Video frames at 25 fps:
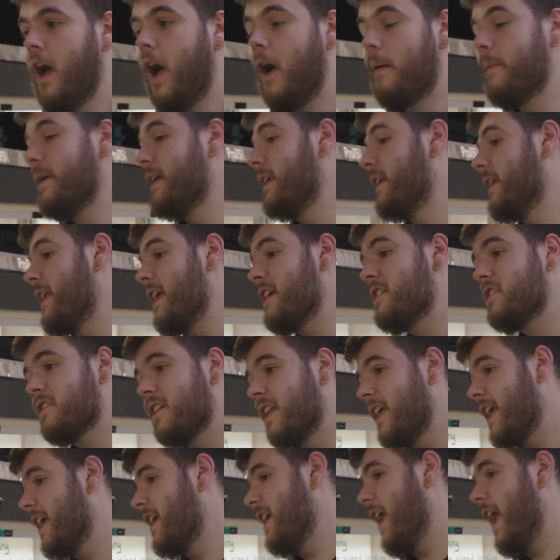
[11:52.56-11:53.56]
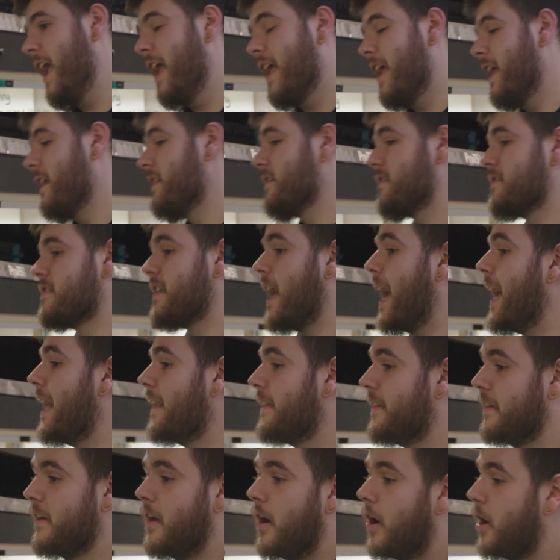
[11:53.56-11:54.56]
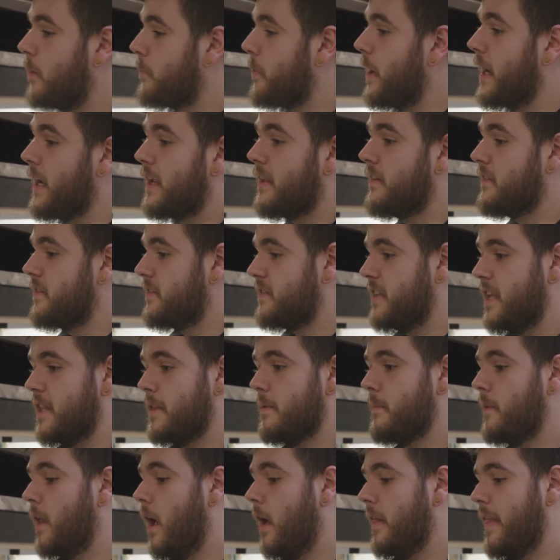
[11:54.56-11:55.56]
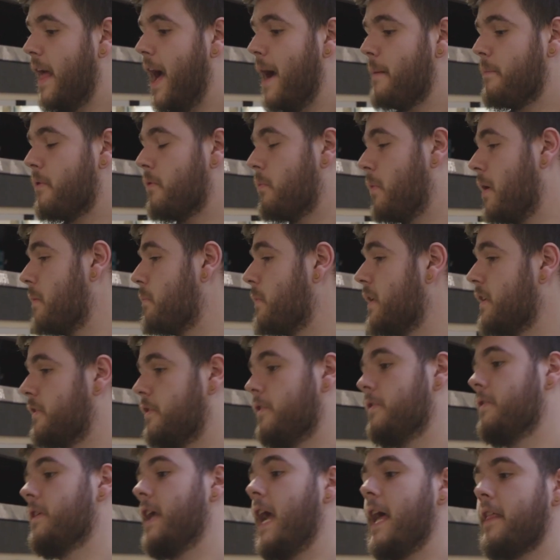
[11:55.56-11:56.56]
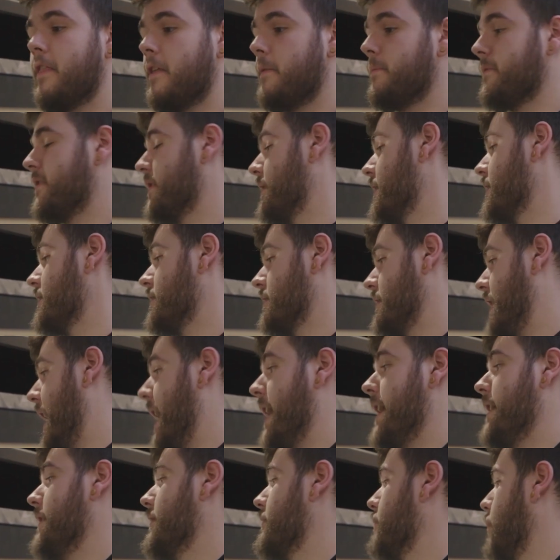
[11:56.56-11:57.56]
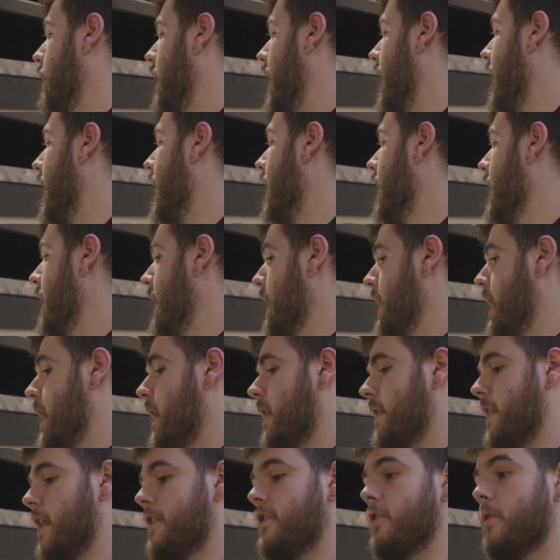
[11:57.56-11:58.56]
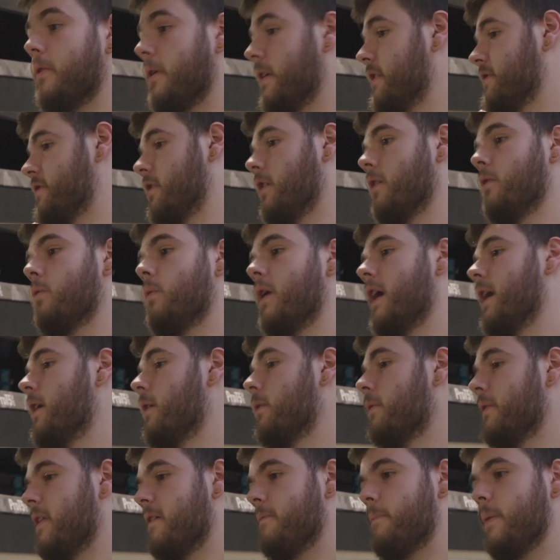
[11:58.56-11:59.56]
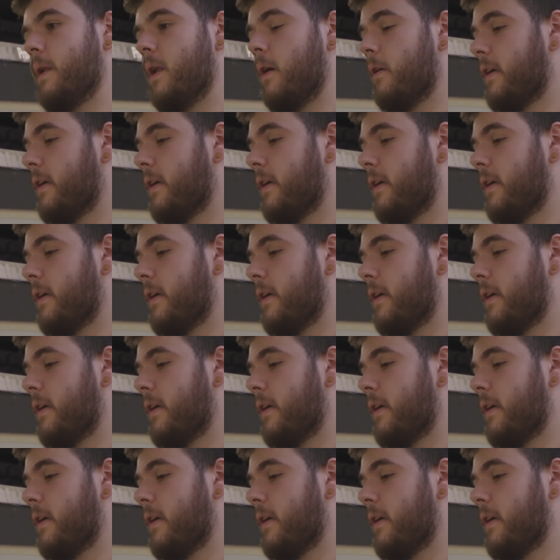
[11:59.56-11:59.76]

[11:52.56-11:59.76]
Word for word: I mean, initially it's sad and heartbreaking to see them like that, but when we do get them to this stage where they're doing so well, they've been